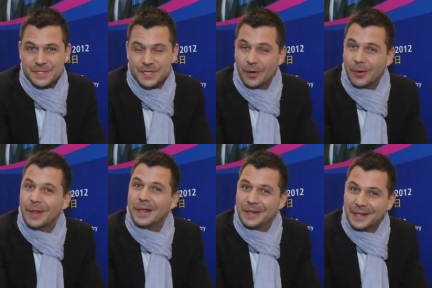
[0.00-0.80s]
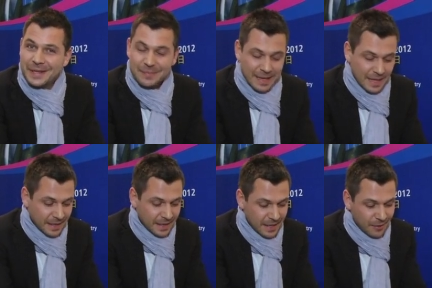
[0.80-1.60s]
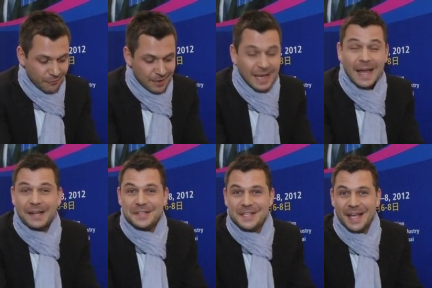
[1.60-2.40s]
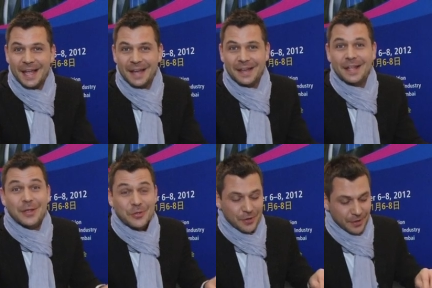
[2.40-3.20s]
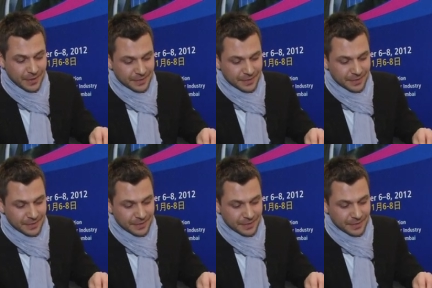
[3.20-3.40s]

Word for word: So lean back, relax and enjoy.